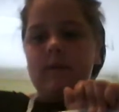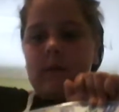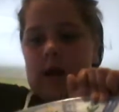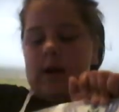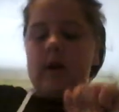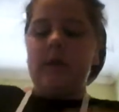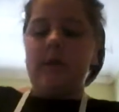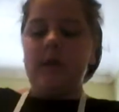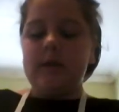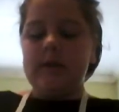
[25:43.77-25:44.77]
And I know it
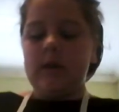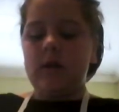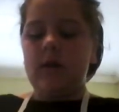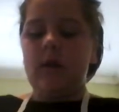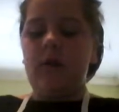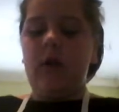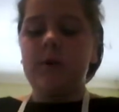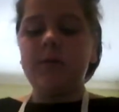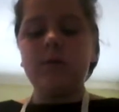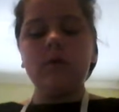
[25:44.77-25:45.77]
looks sickly and
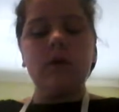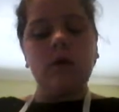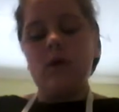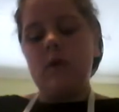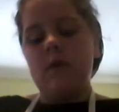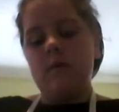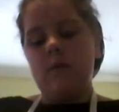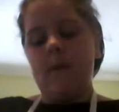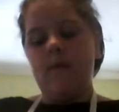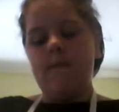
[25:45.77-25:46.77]
gross, but
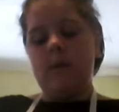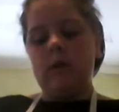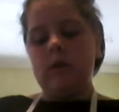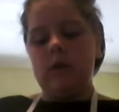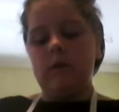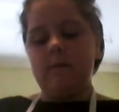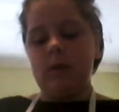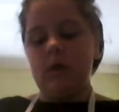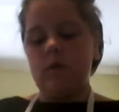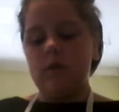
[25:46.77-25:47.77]
when we fold it over
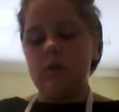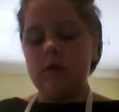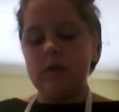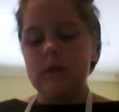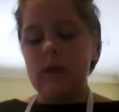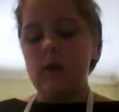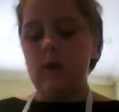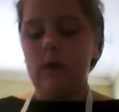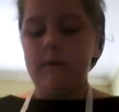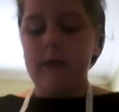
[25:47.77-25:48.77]
you will not see all
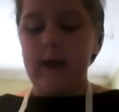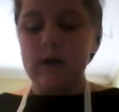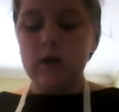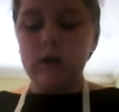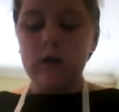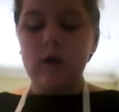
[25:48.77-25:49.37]
of that